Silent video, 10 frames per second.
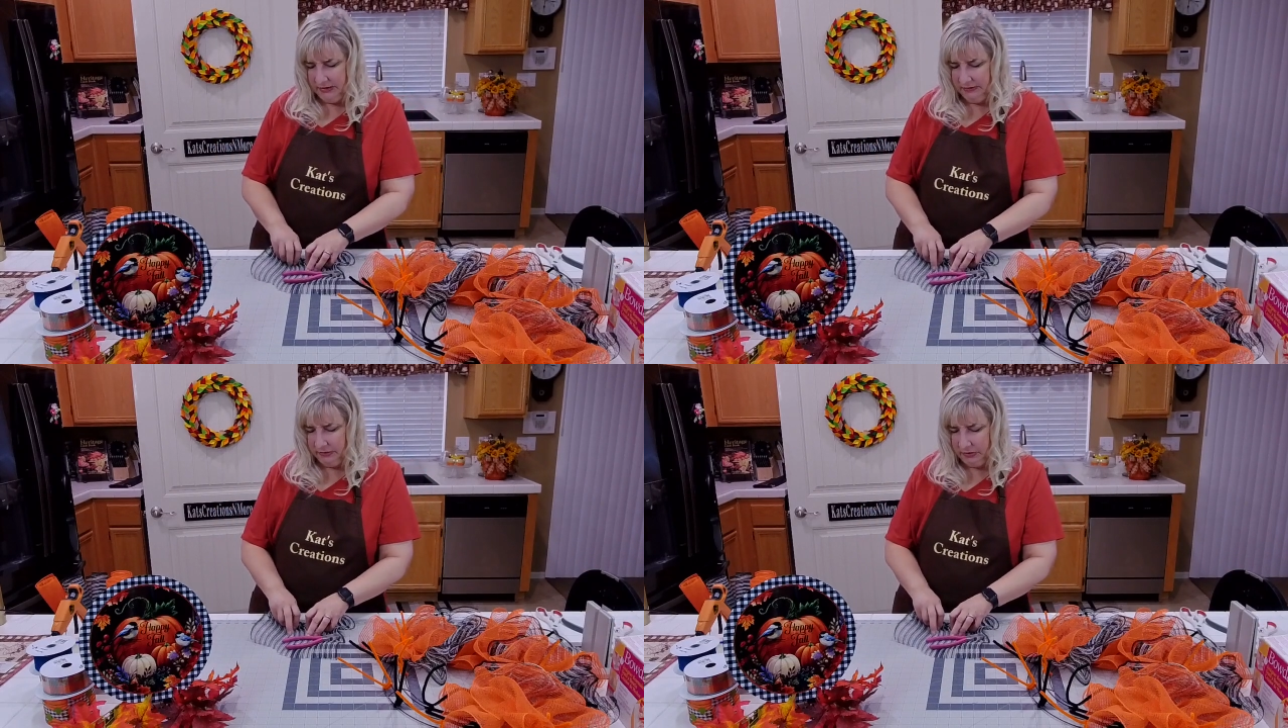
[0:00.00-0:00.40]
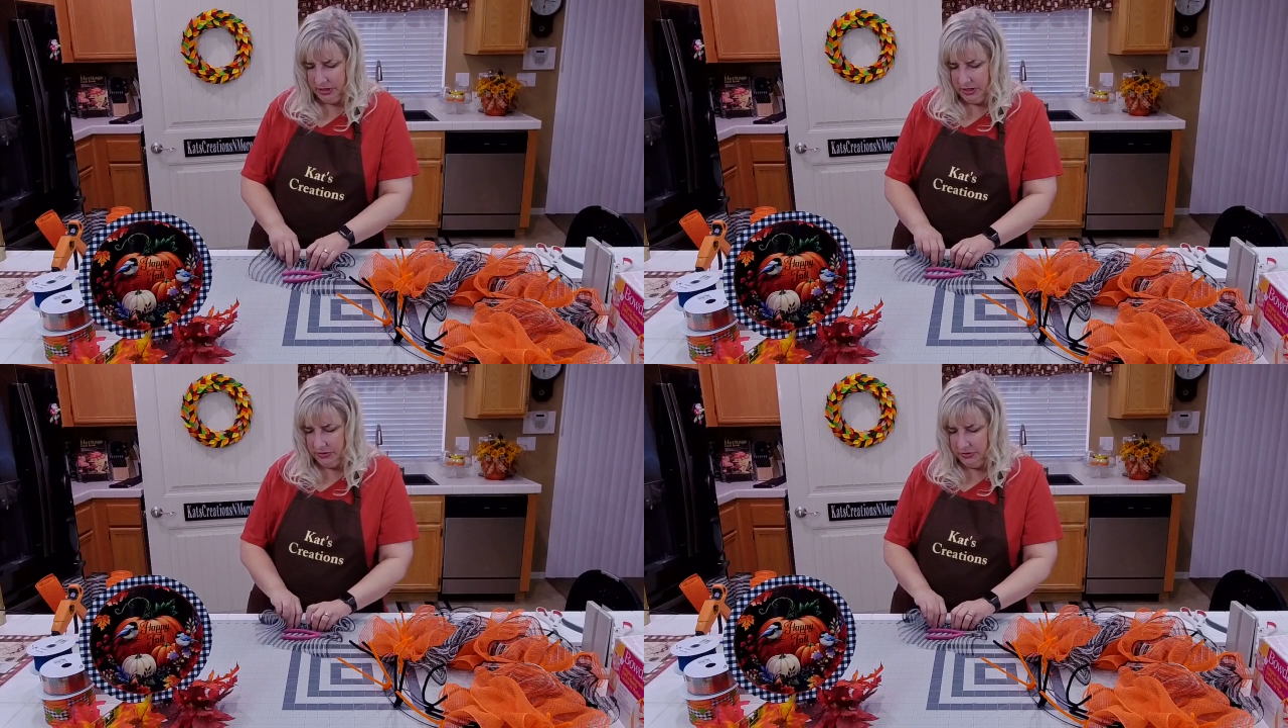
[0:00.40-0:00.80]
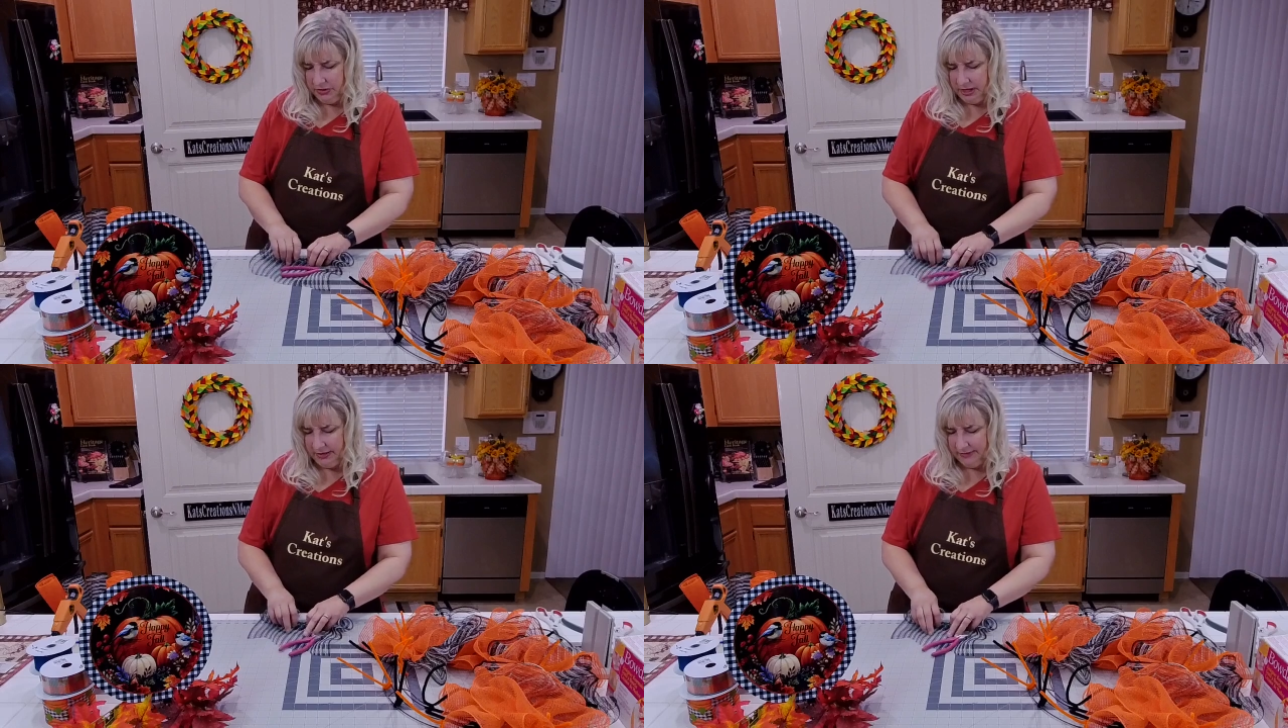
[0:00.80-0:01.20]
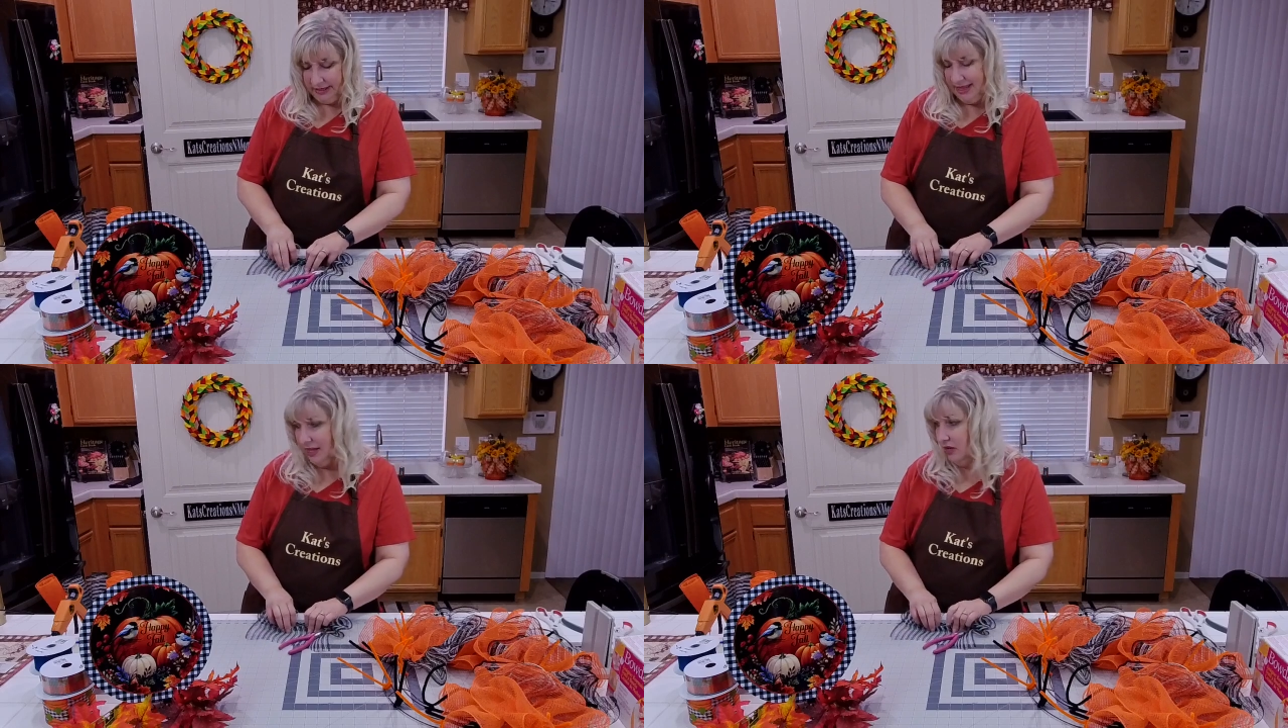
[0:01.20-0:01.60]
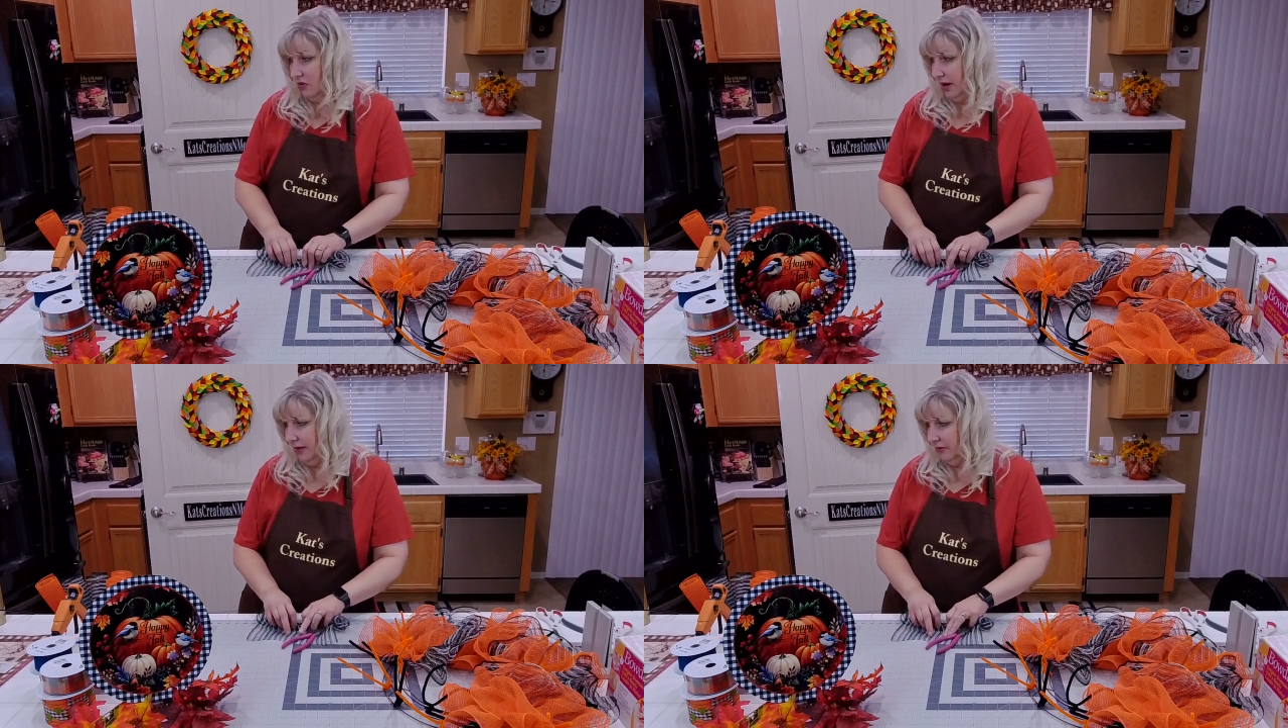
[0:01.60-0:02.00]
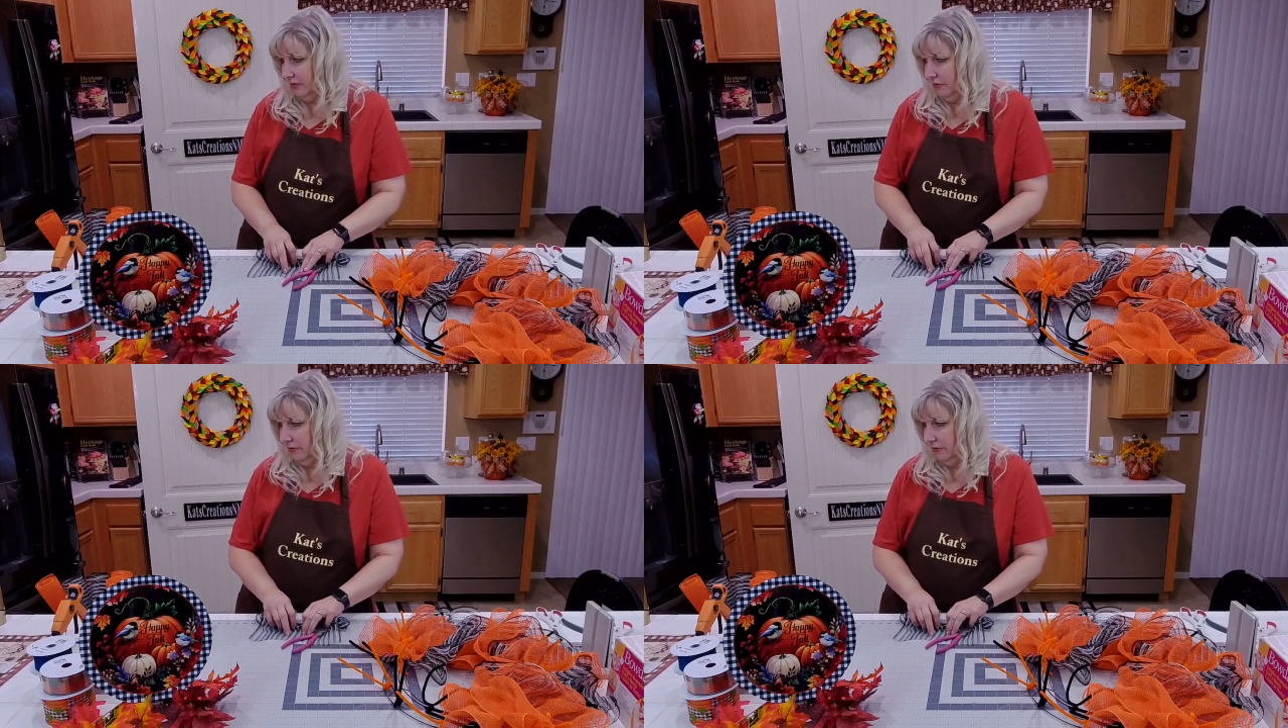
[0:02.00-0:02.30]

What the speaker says: So I know you guys, thank you guys